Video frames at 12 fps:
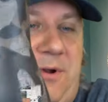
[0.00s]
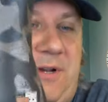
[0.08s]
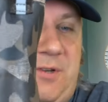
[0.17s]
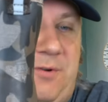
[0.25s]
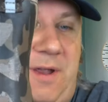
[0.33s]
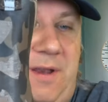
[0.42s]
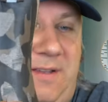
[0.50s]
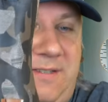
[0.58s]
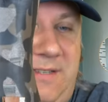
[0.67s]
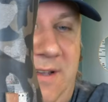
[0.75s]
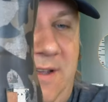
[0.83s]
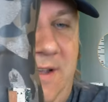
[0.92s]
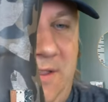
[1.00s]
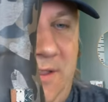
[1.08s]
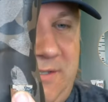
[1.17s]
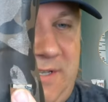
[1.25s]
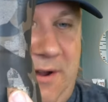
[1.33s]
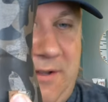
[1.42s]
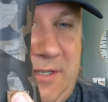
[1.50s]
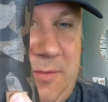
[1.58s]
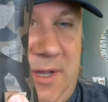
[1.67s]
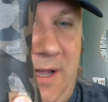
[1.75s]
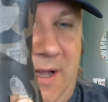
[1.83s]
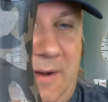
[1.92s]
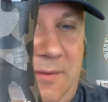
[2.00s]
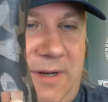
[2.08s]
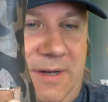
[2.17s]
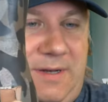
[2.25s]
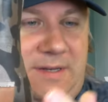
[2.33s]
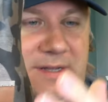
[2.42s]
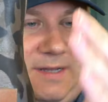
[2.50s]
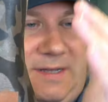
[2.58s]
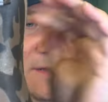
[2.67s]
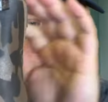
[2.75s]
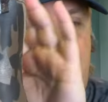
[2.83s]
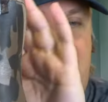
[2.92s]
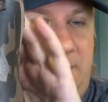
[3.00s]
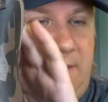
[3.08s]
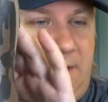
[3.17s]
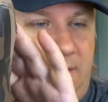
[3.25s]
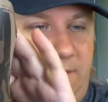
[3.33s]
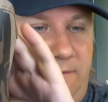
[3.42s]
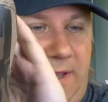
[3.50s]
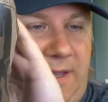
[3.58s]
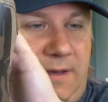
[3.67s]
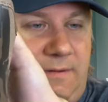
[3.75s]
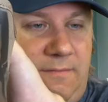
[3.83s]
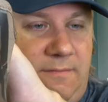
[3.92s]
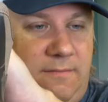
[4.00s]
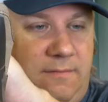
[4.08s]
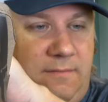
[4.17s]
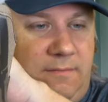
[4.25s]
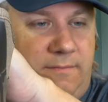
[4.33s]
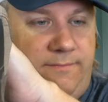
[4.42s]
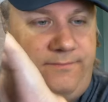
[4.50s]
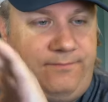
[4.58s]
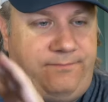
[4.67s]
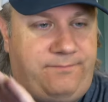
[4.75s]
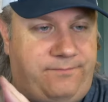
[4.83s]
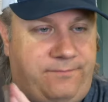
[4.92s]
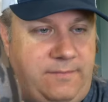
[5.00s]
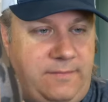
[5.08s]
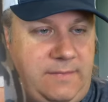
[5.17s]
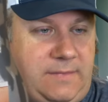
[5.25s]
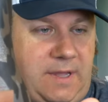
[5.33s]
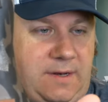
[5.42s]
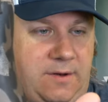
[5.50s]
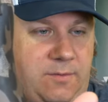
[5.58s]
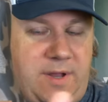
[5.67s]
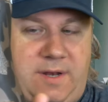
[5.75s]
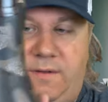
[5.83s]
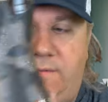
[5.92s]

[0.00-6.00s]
it's green because uh, those areas will be gone, but uh, I don't know if I can... Yeah, no way to,